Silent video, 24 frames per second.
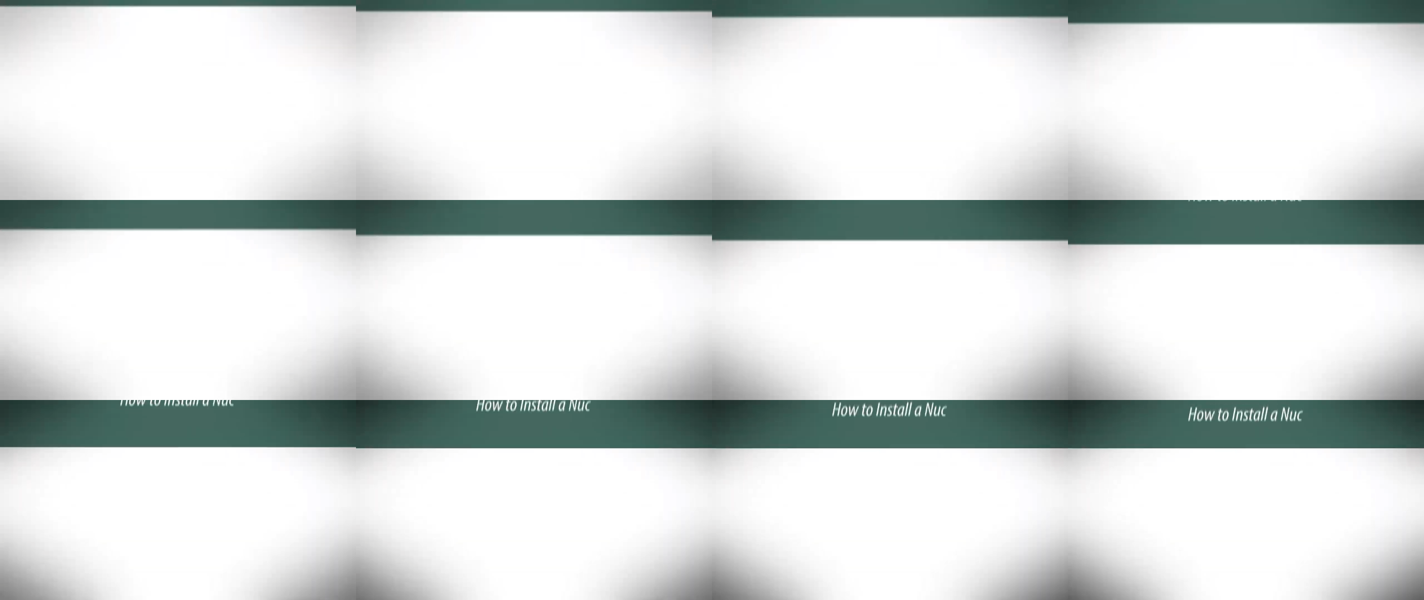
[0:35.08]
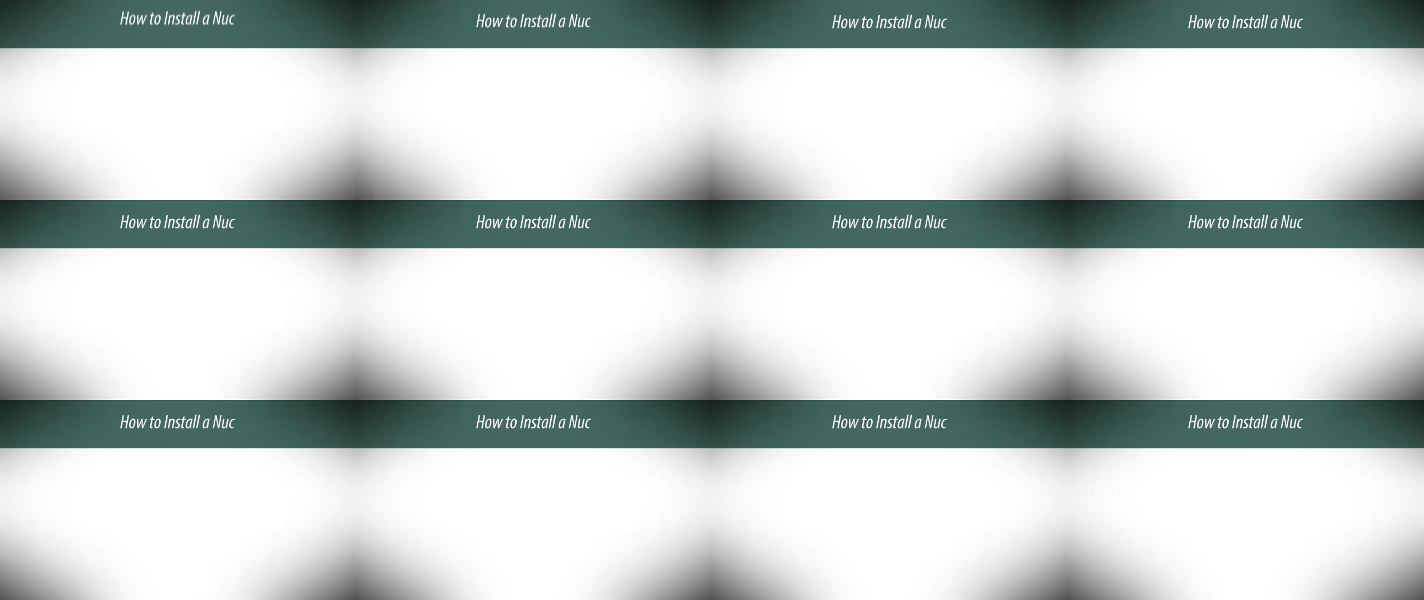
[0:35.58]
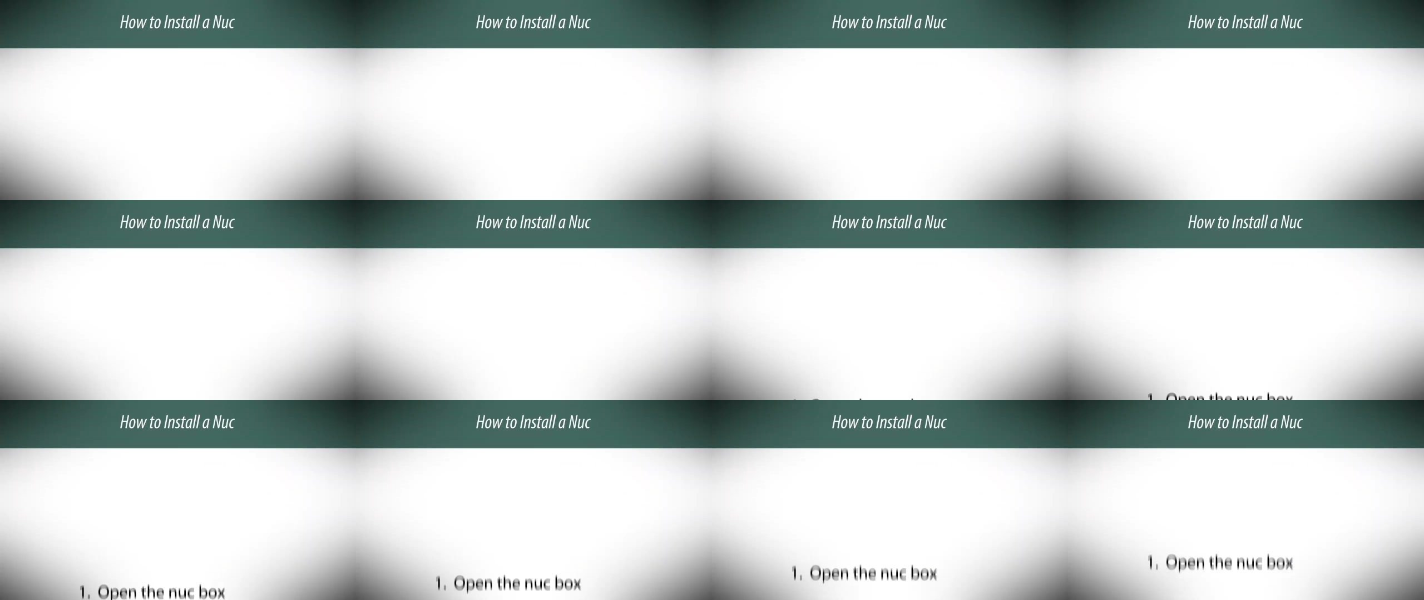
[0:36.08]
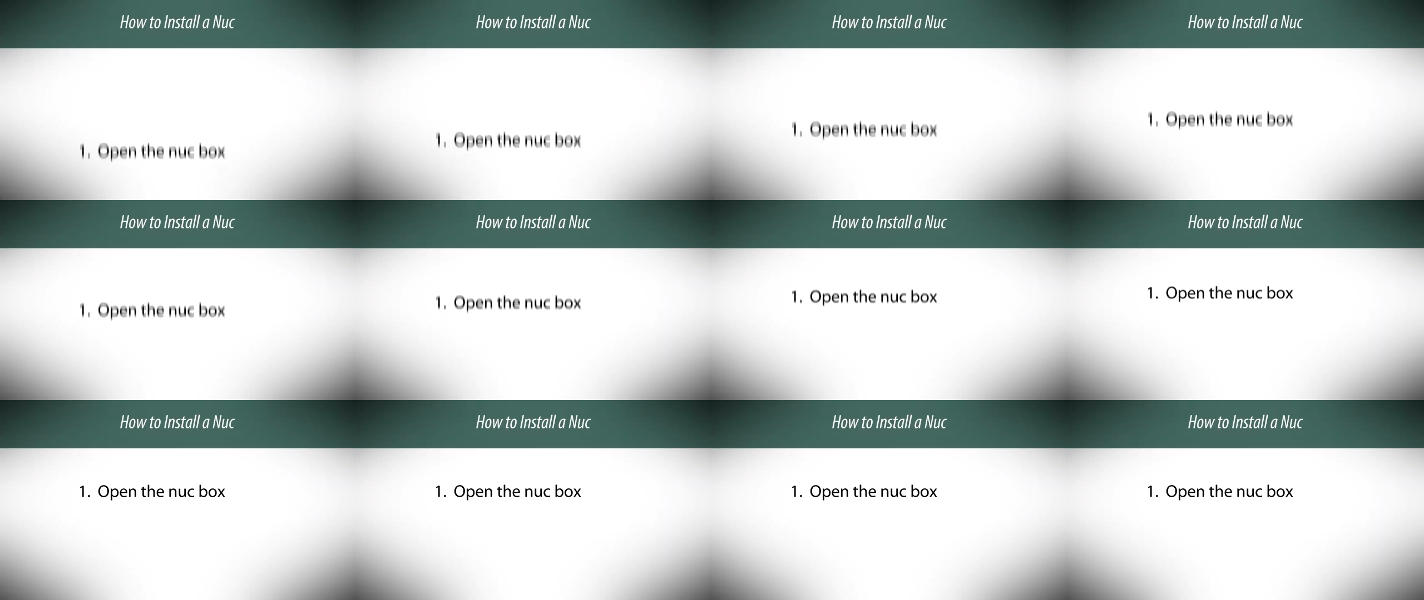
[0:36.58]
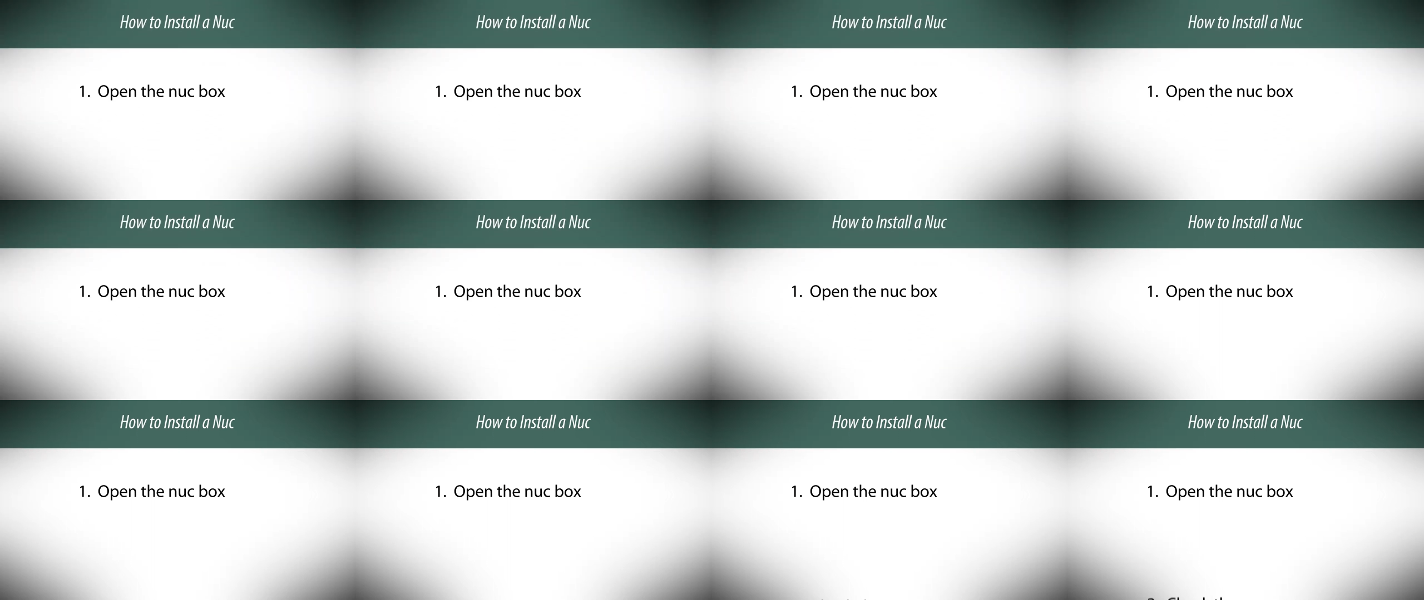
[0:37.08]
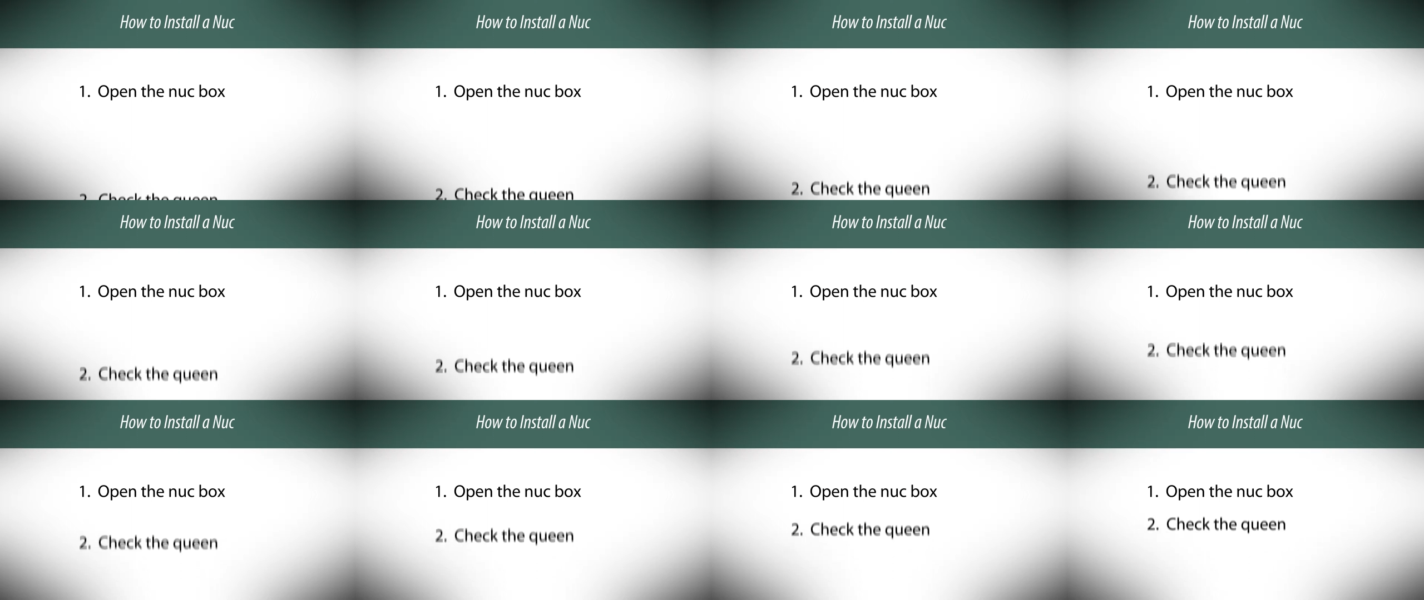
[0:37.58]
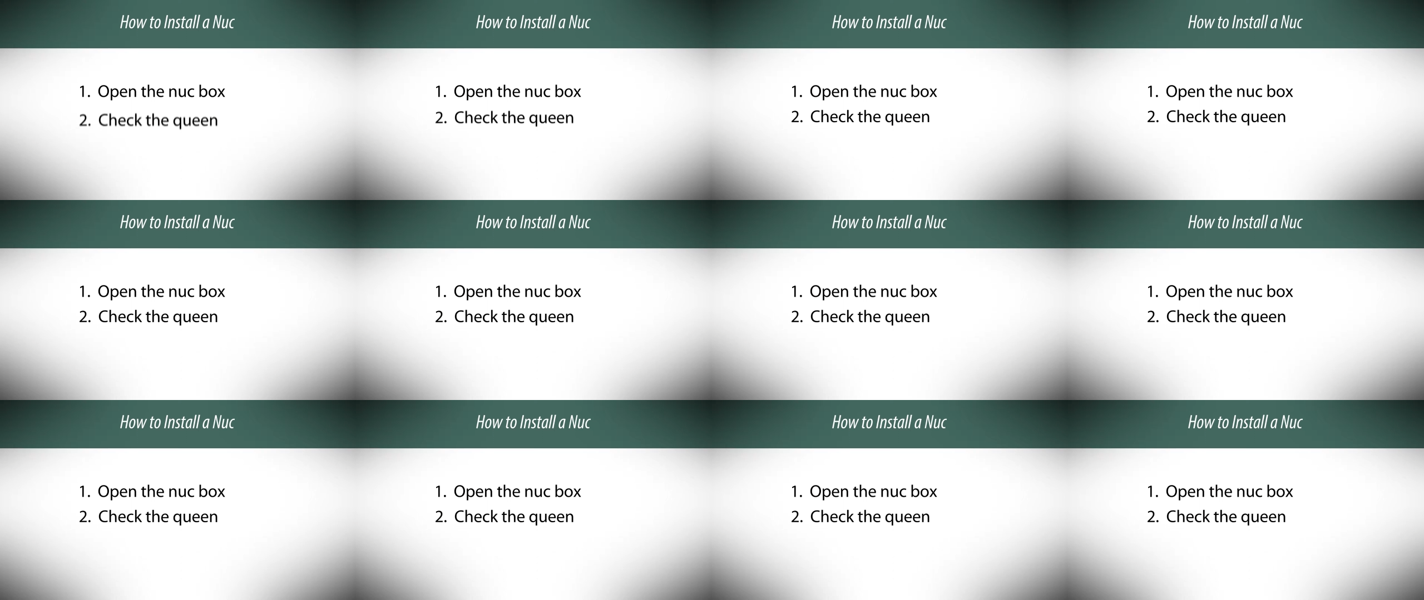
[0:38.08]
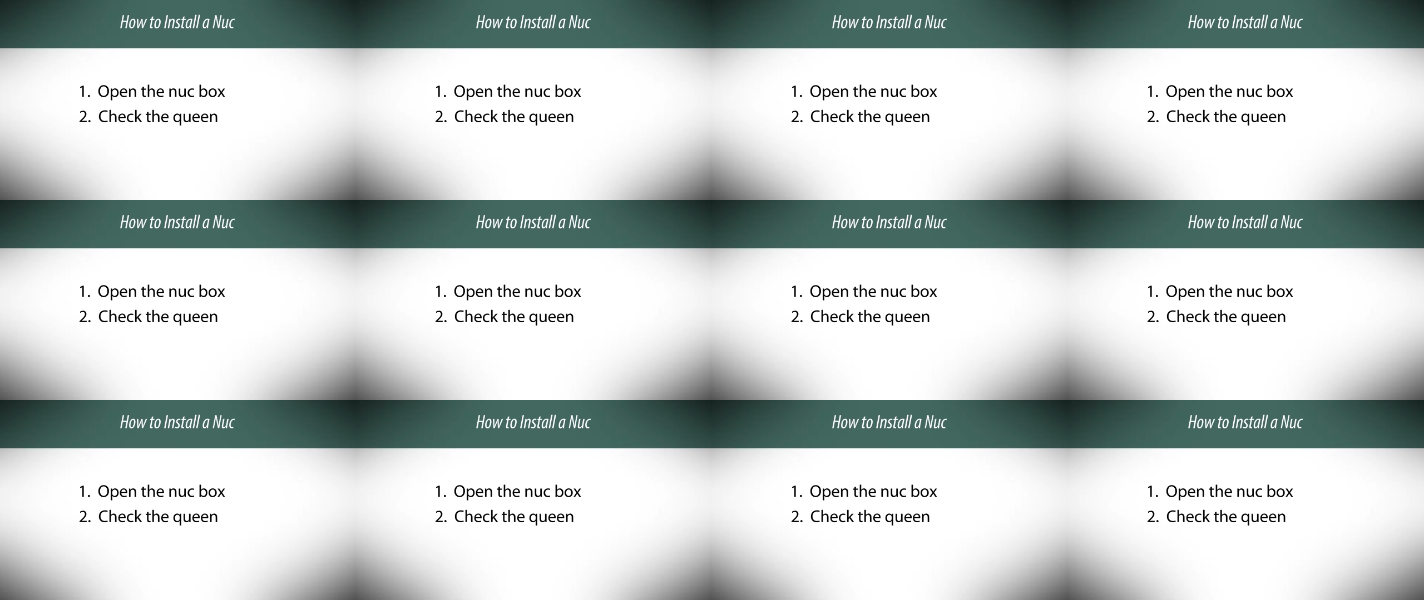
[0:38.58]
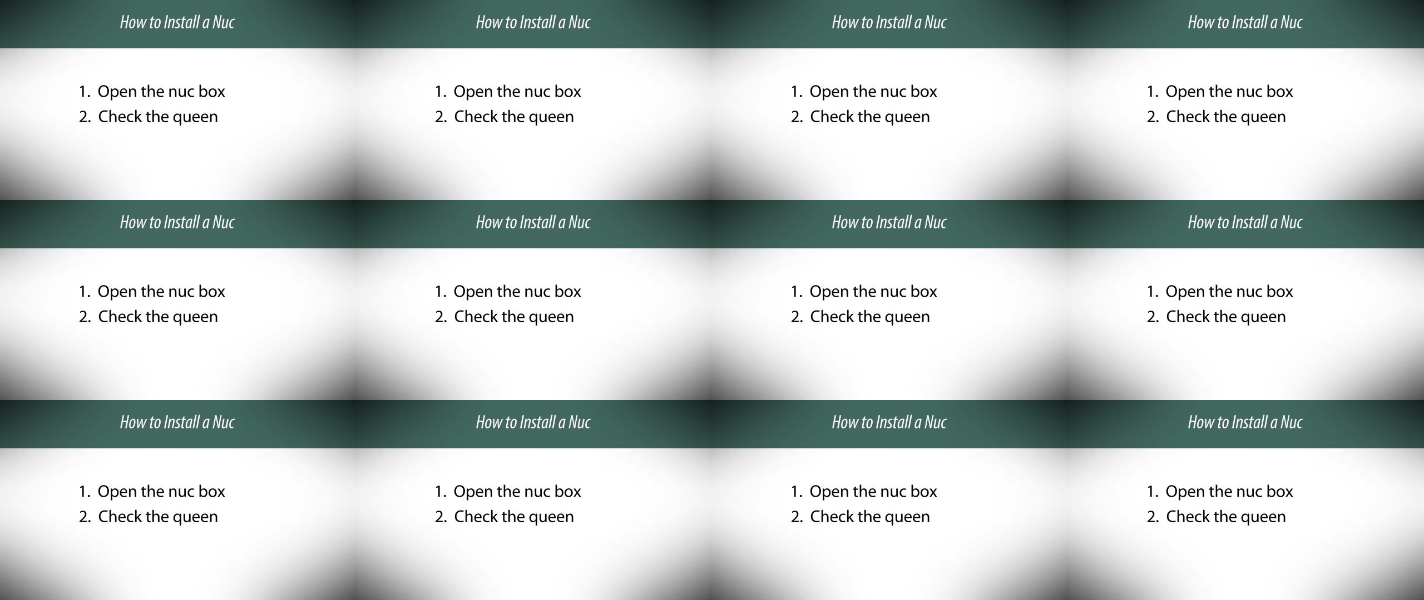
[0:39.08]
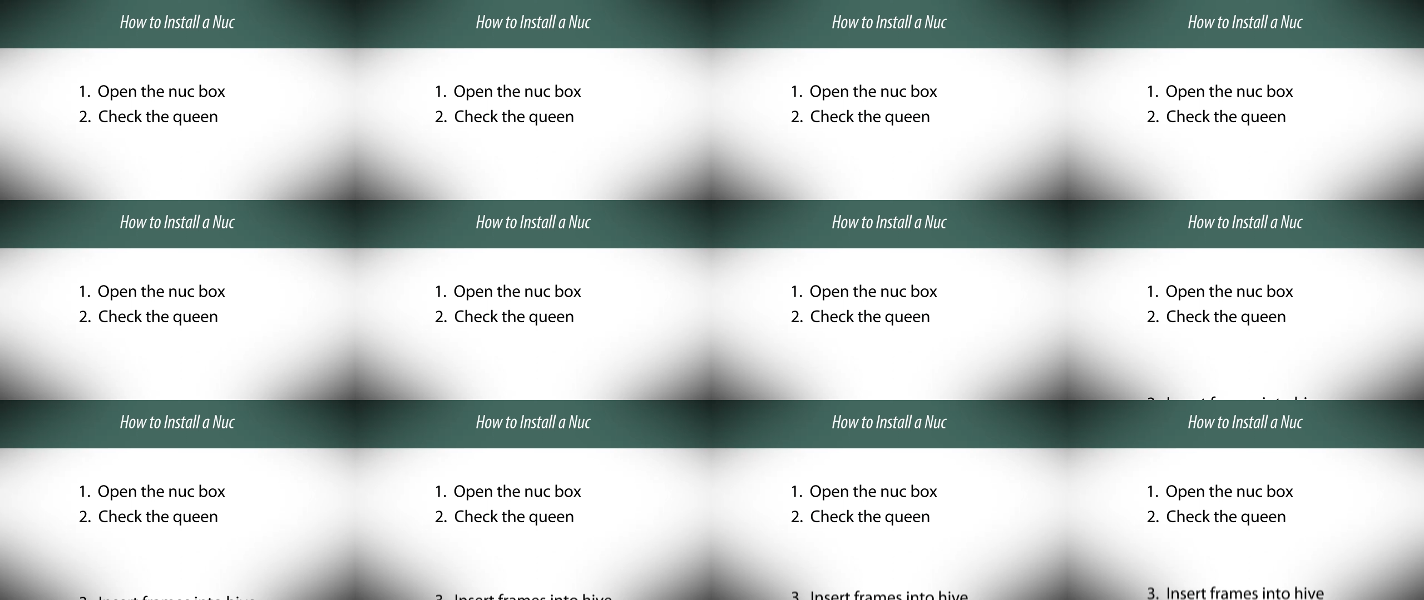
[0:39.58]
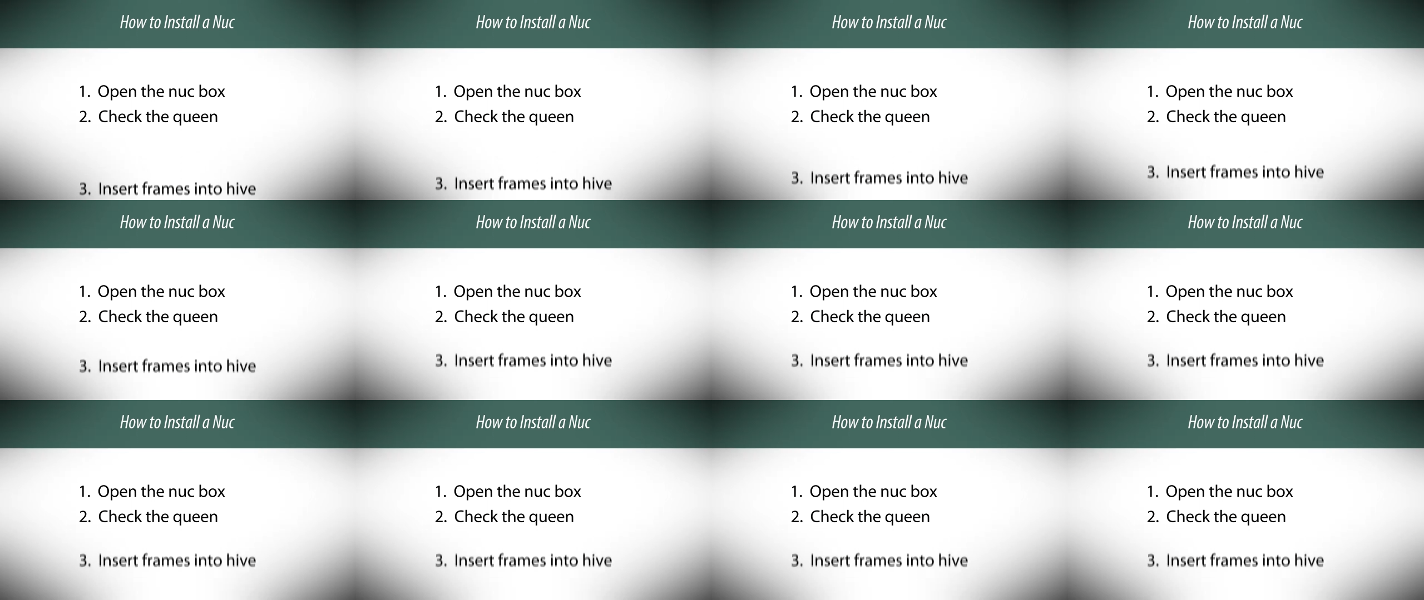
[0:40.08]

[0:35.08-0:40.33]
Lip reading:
Nobody's mouth can be seen.